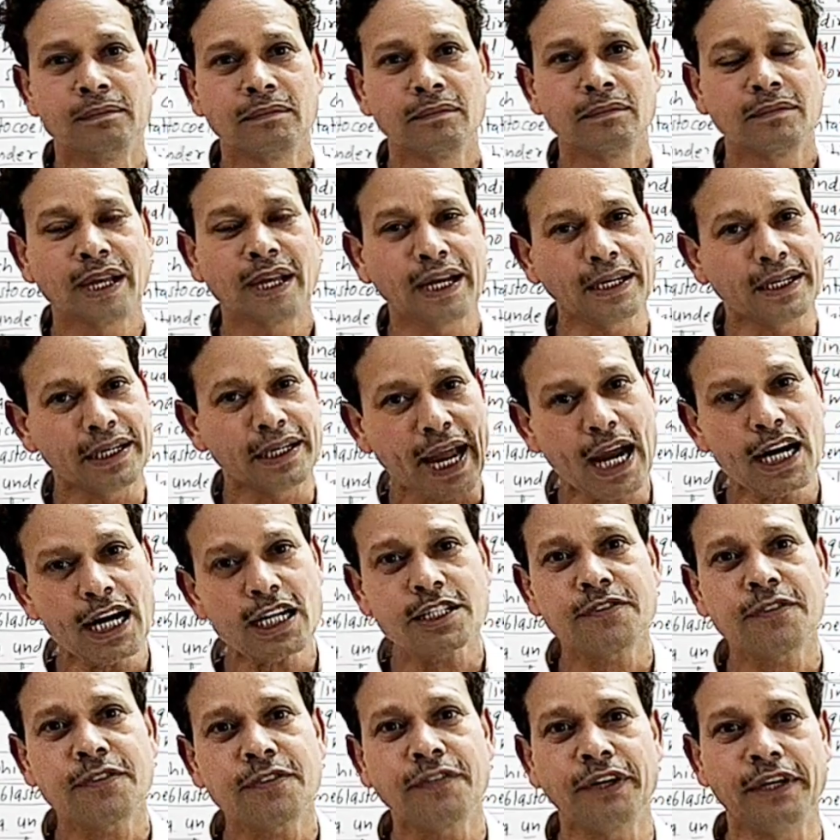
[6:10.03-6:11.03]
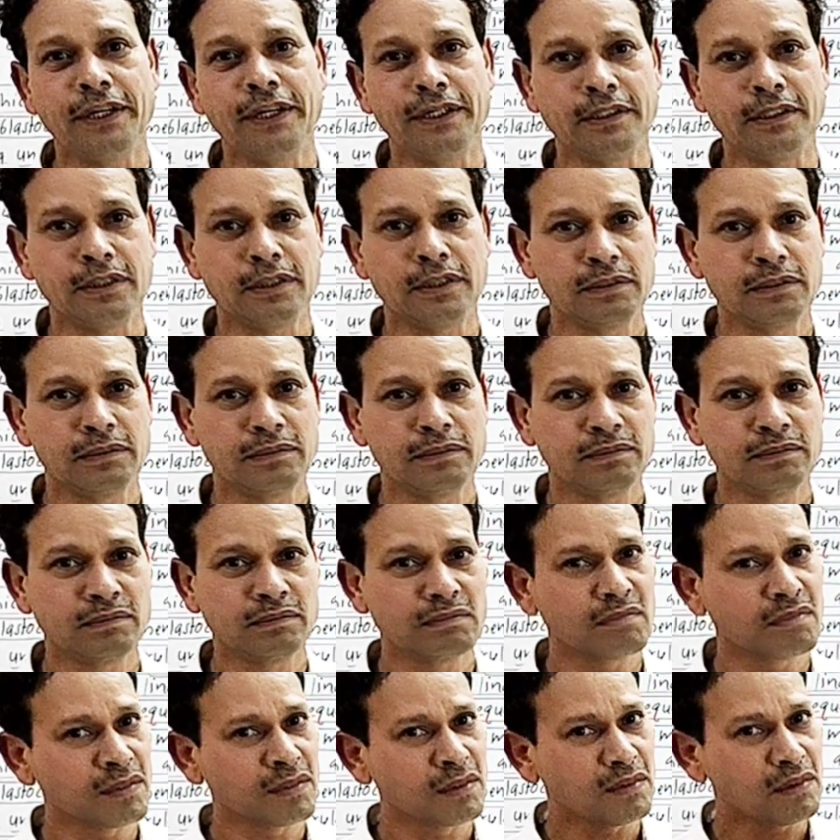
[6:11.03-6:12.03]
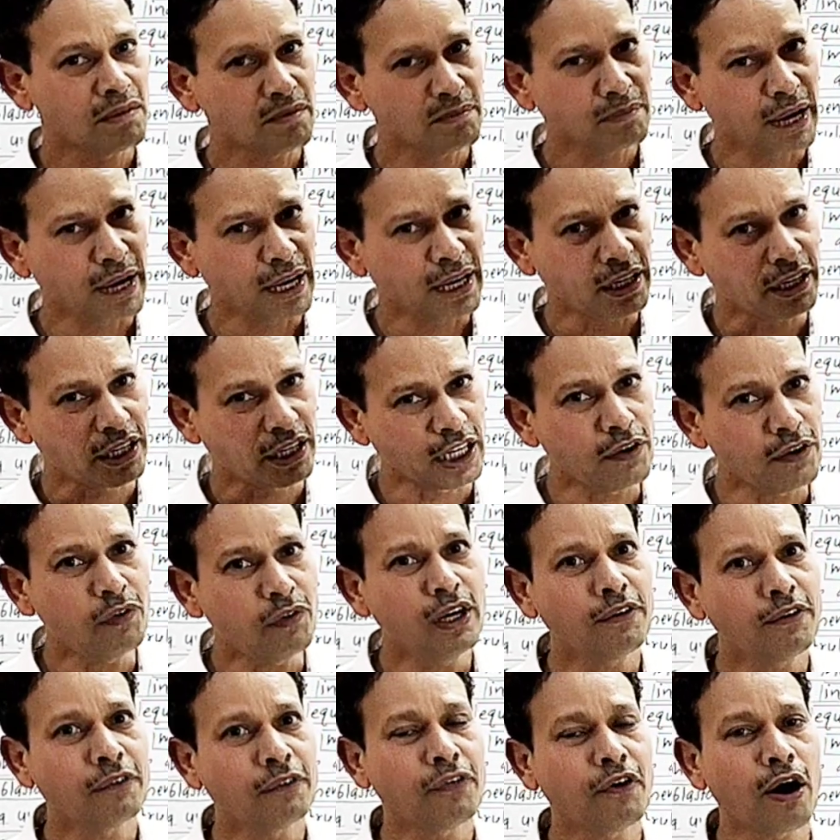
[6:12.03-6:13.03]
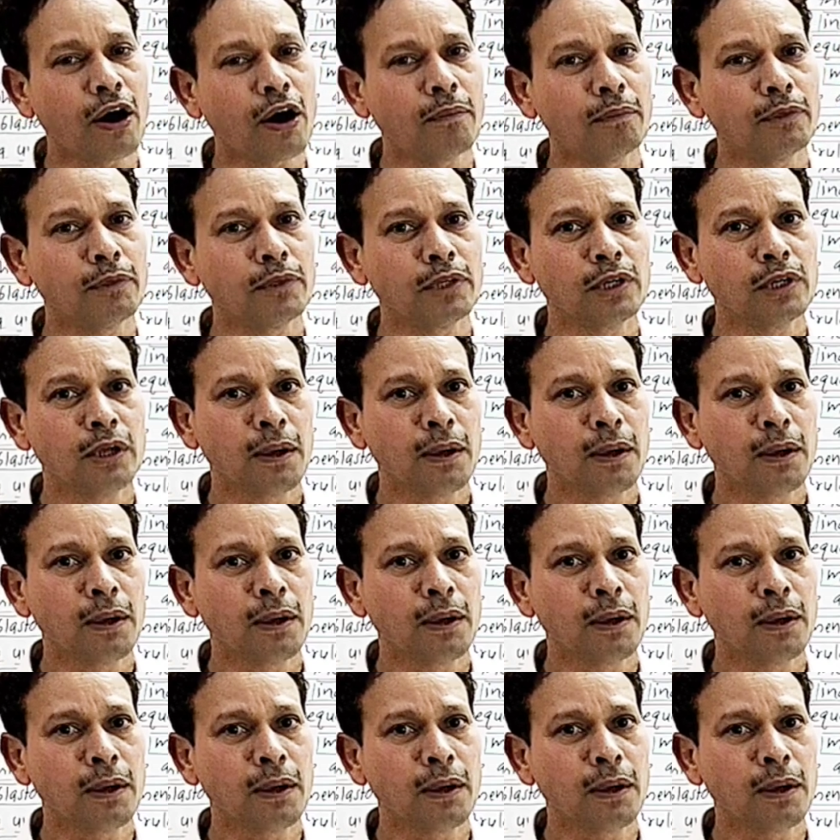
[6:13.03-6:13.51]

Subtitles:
that gets filled by the newly formed